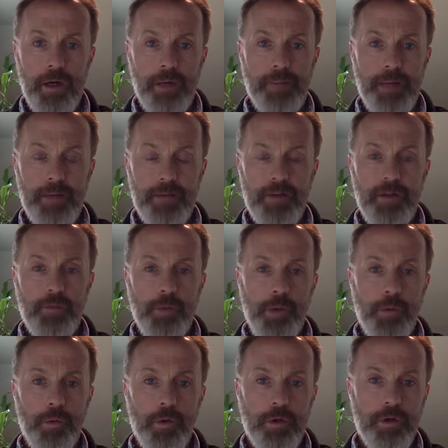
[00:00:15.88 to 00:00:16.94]
Back then, we
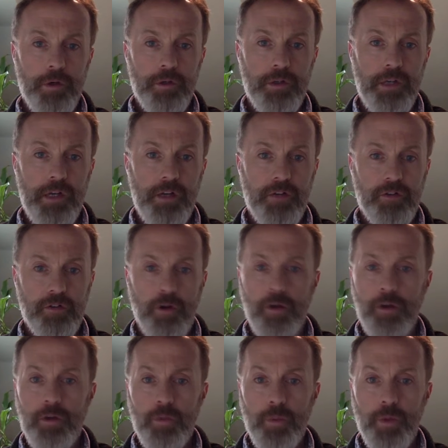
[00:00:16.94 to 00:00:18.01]
were getting
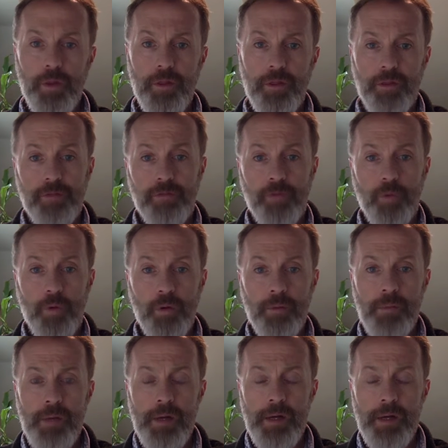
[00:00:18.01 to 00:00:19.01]
started with the form,